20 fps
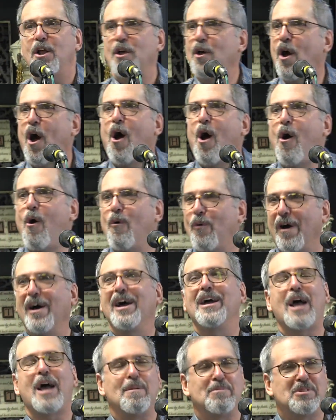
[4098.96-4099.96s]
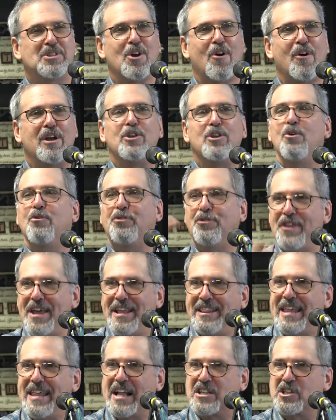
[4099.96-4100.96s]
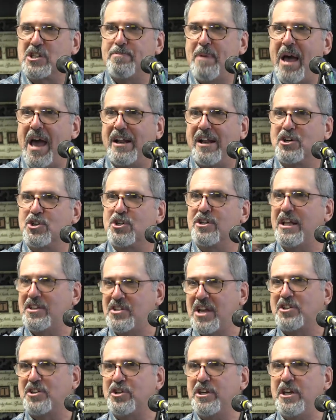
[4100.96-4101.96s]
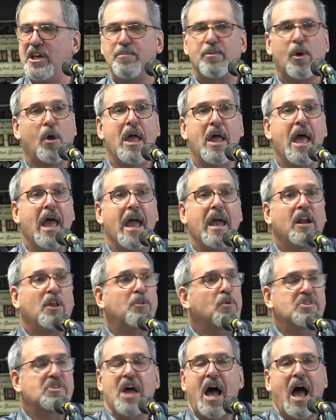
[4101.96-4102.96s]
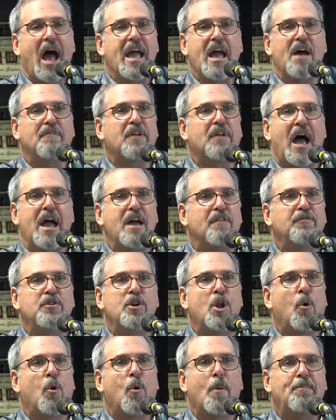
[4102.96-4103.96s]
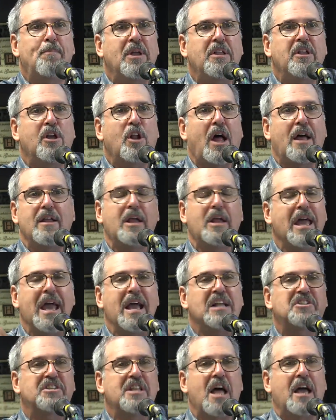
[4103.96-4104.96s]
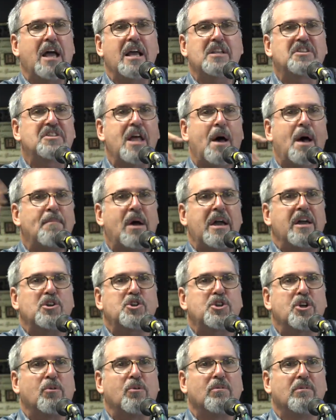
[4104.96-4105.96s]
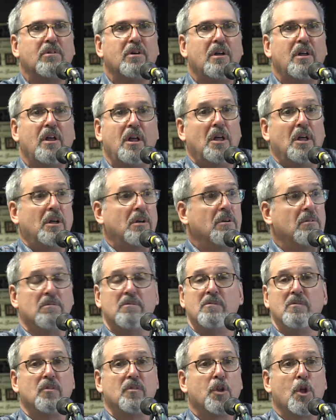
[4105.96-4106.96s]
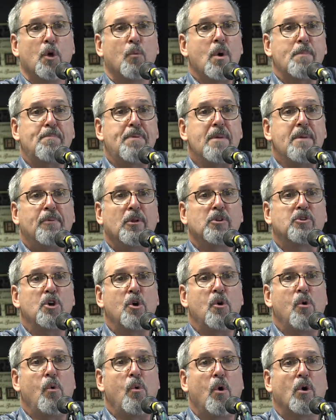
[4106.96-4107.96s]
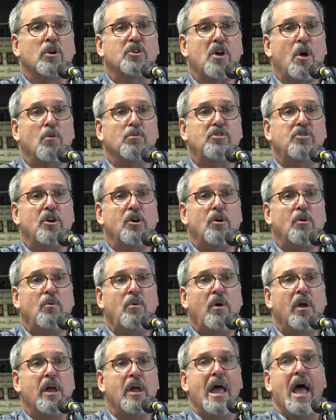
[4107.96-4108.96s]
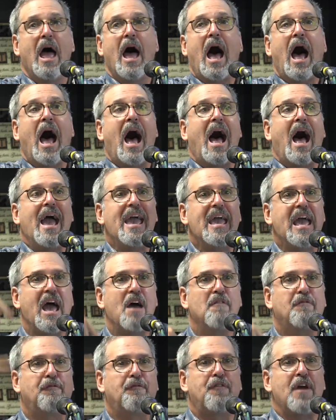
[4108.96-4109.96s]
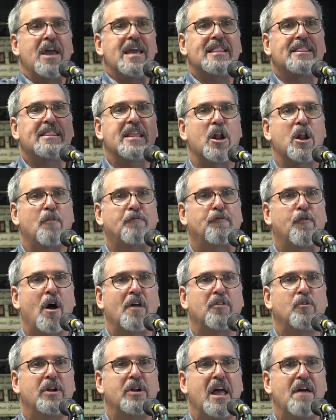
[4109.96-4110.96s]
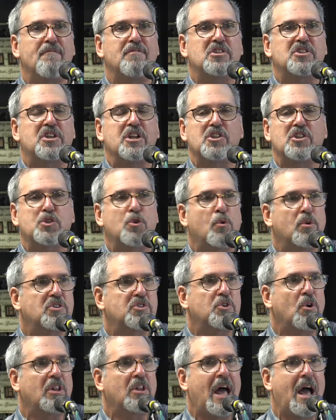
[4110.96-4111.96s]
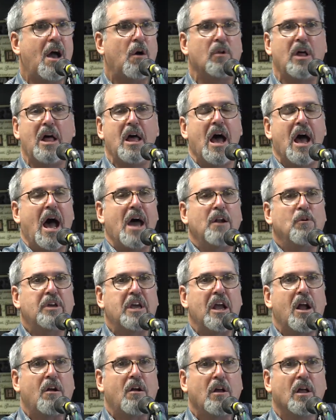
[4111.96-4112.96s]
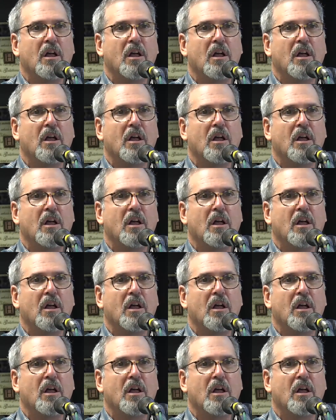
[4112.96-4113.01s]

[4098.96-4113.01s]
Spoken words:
Oh, I'm sorry. You think that's Spanish. That's actually Hebrew. In other words, I have no opinion. It's not my issue. What people do or don't do, I have faith that our Father in heaven is going to sort us all out. I don't care.